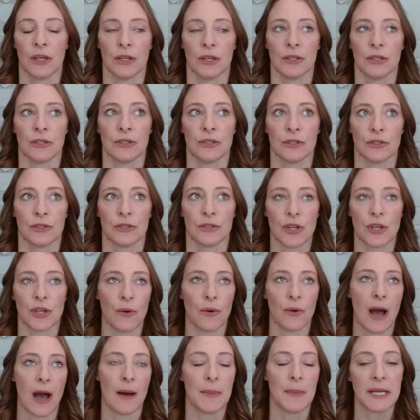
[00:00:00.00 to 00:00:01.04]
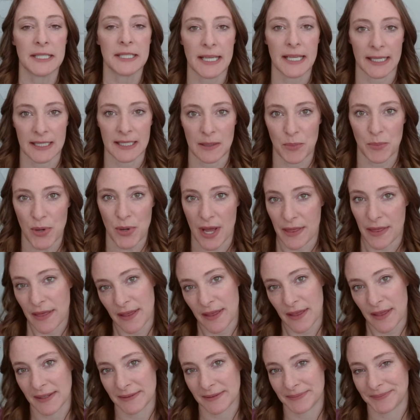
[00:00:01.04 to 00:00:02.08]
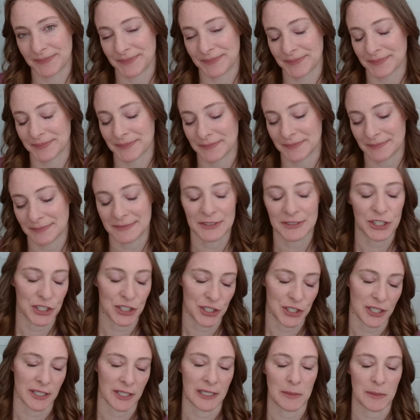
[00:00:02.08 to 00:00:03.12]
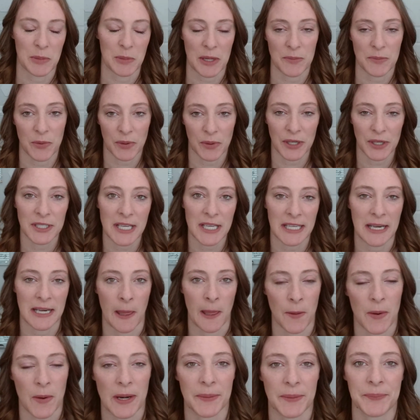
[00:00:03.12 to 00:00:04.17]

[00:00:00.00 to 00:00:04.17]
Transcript: So I'm going to take a deep breath. Just took a deep breath, but we're going to take another one.